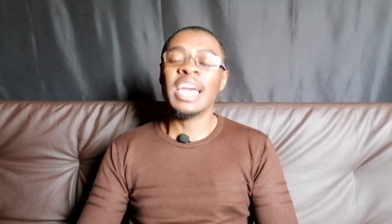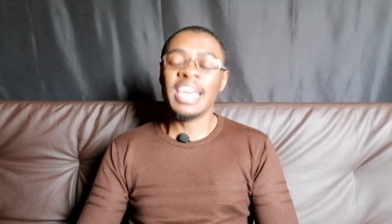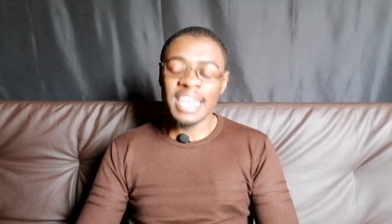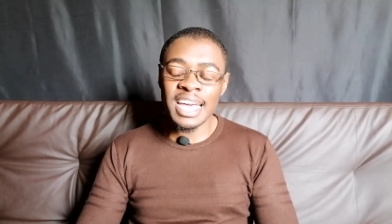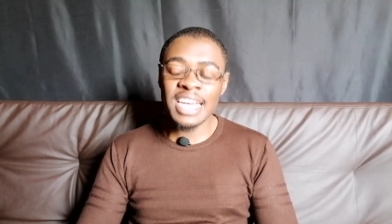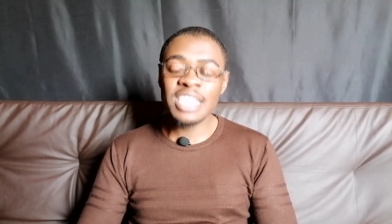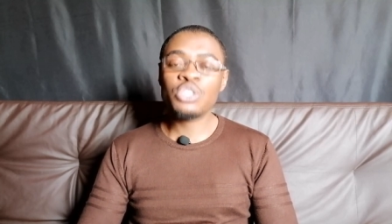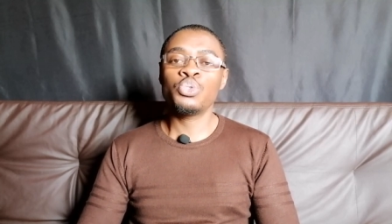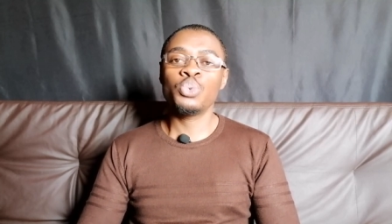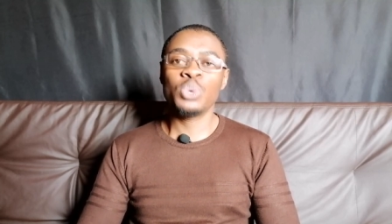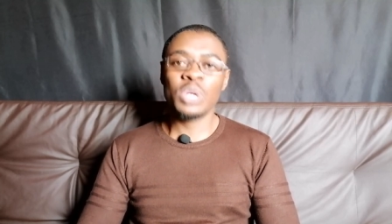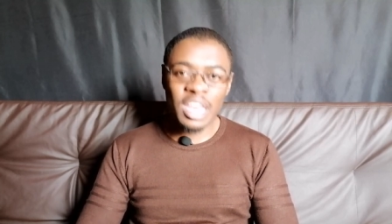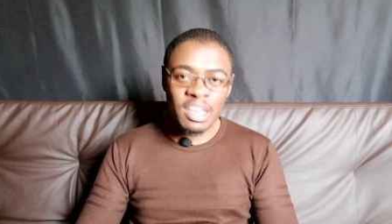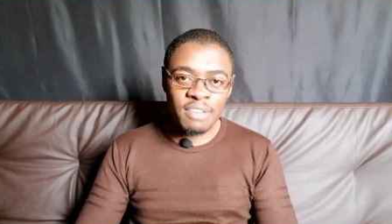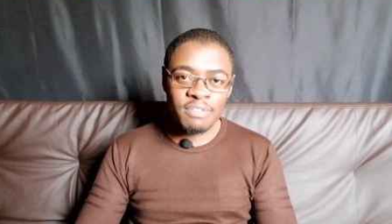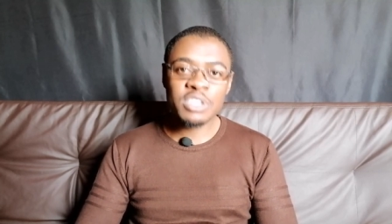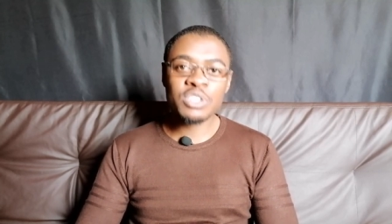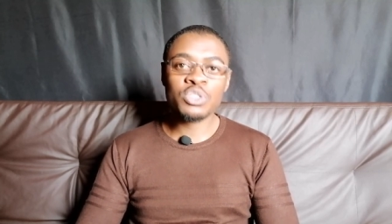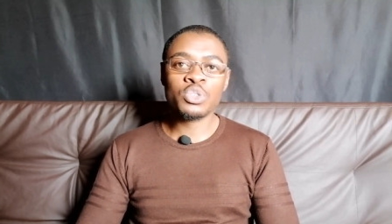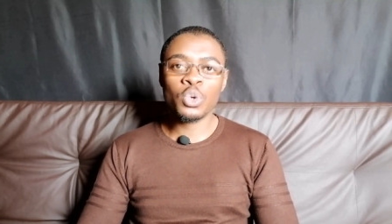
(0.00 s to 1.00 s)
Yes, you
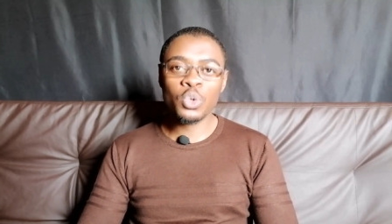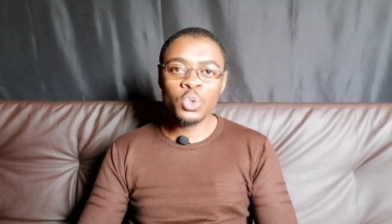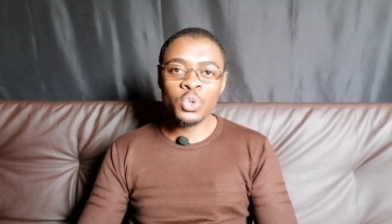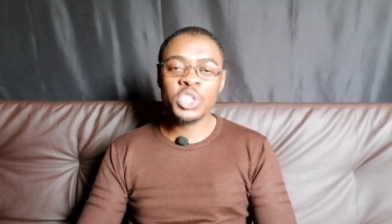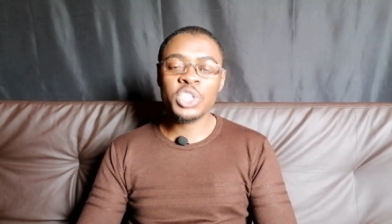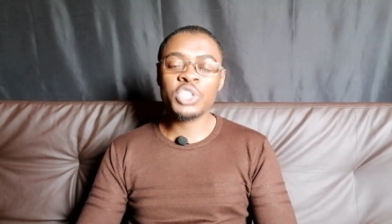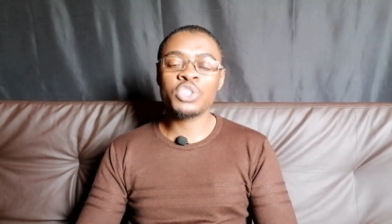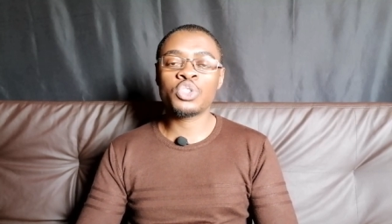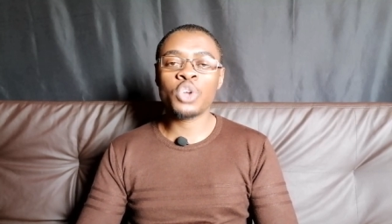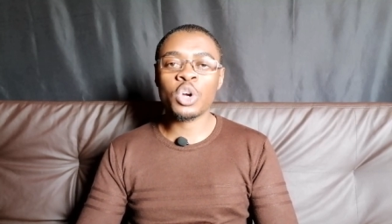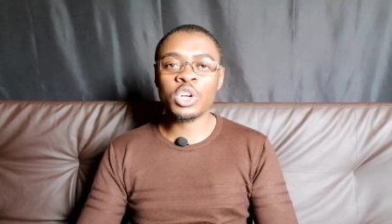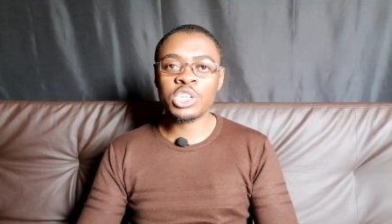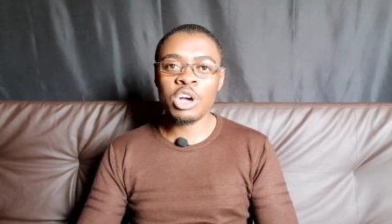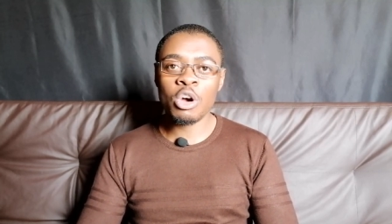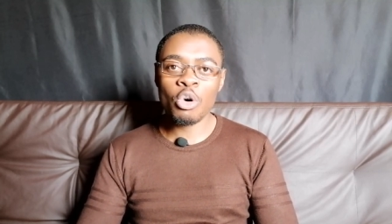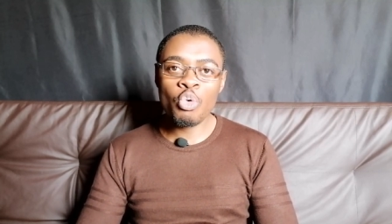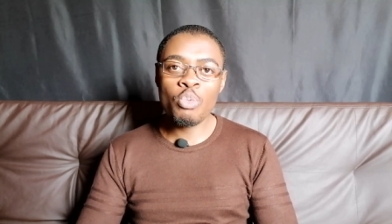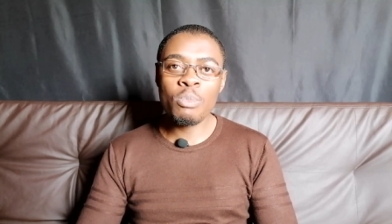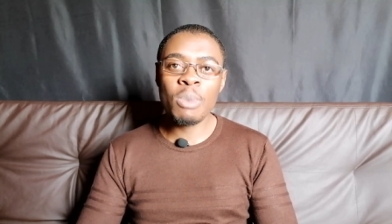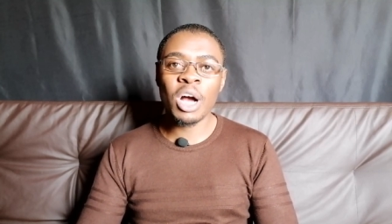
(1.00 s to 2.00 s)
gave us solutions,
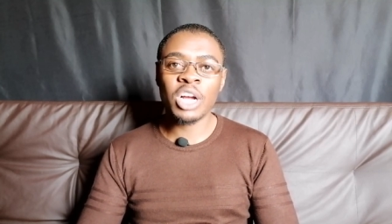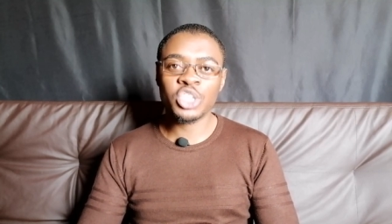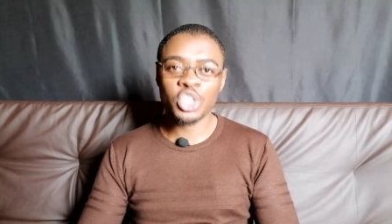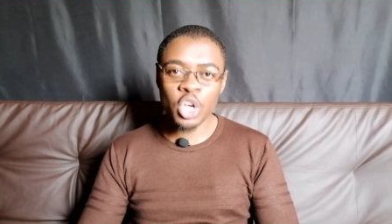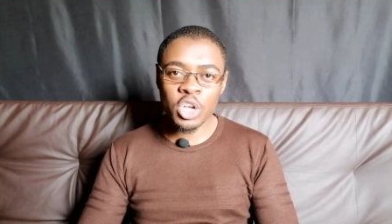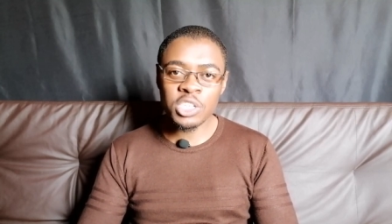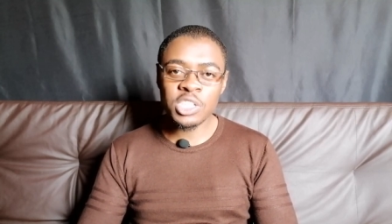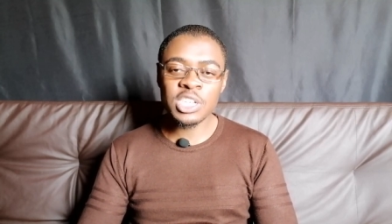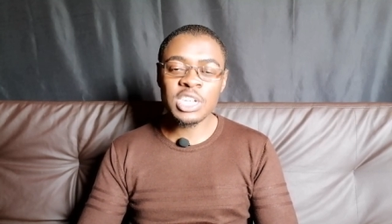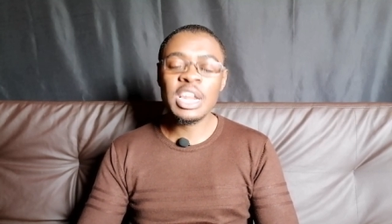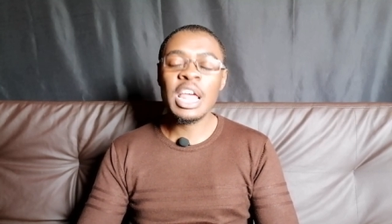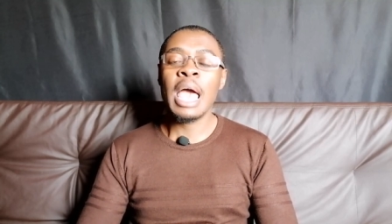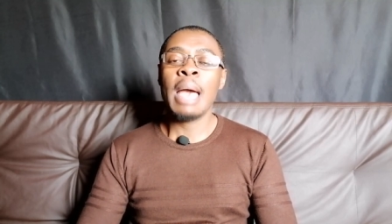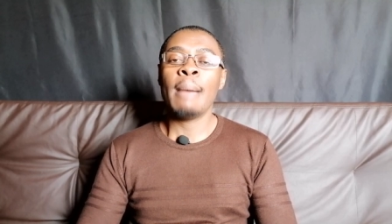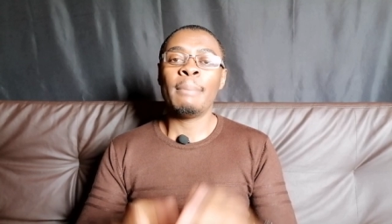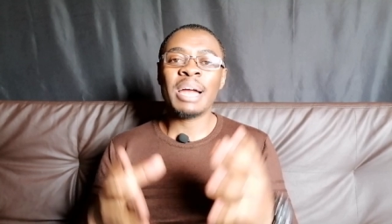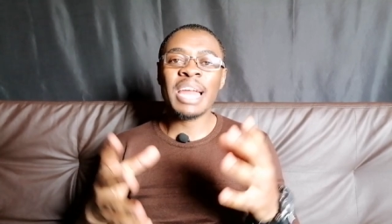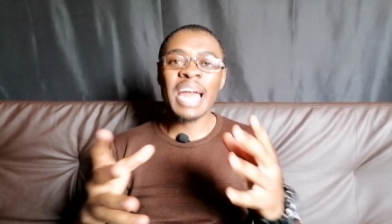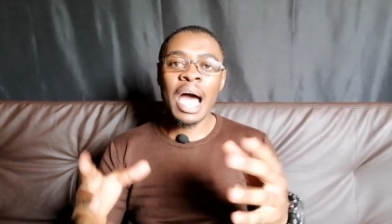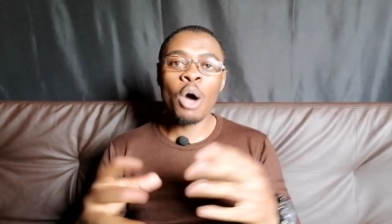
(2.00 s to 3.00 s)
Dr. Umar Johnson,
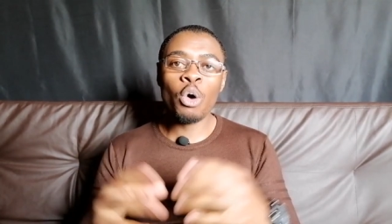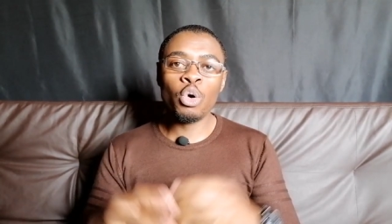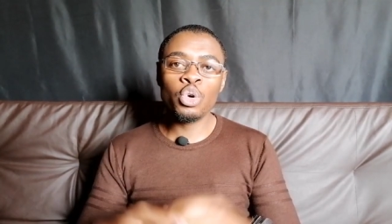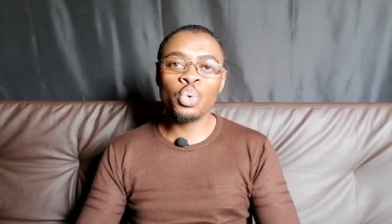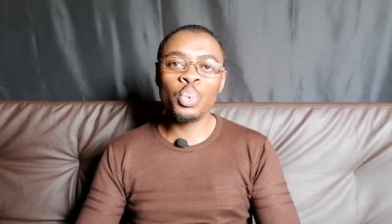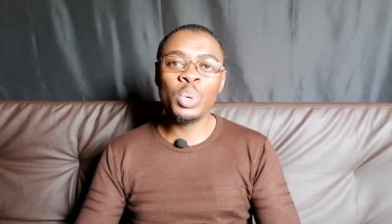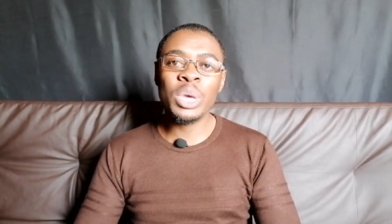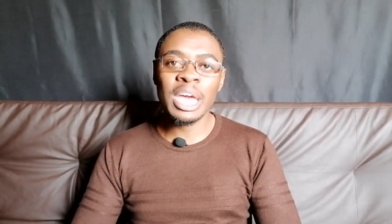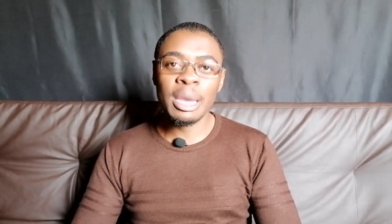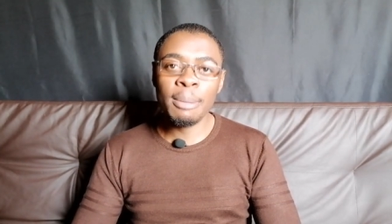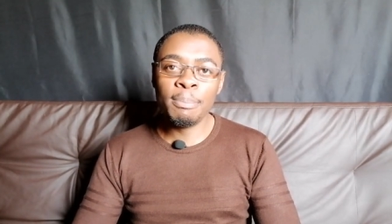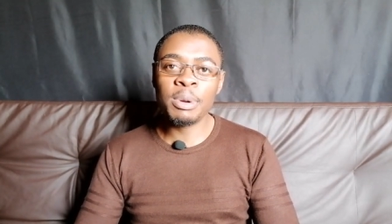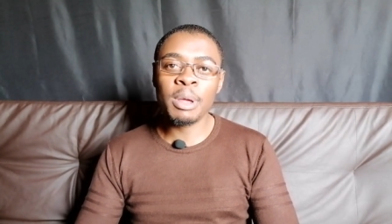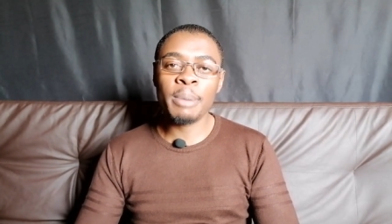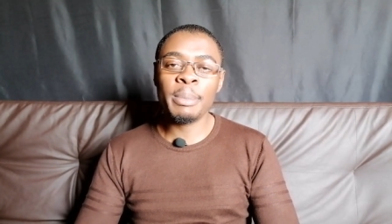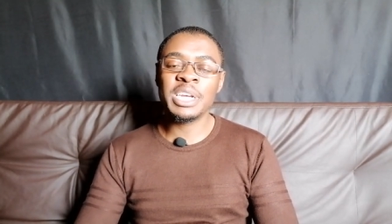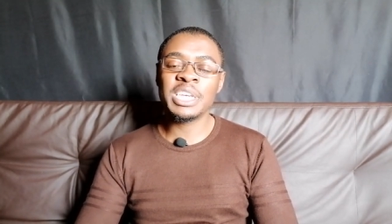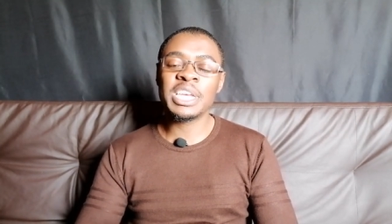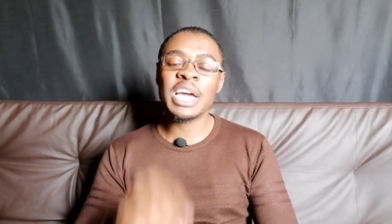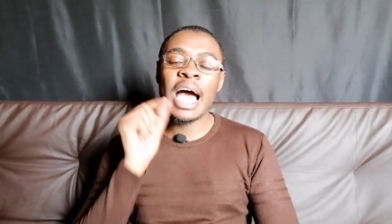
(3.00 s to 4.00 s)
but how do we
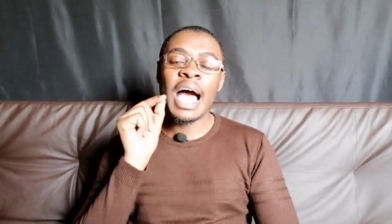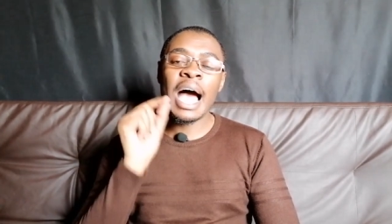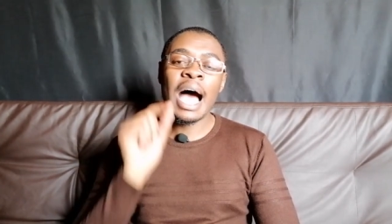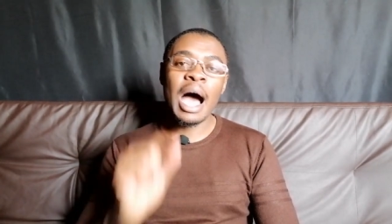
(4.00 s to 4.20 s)
implement?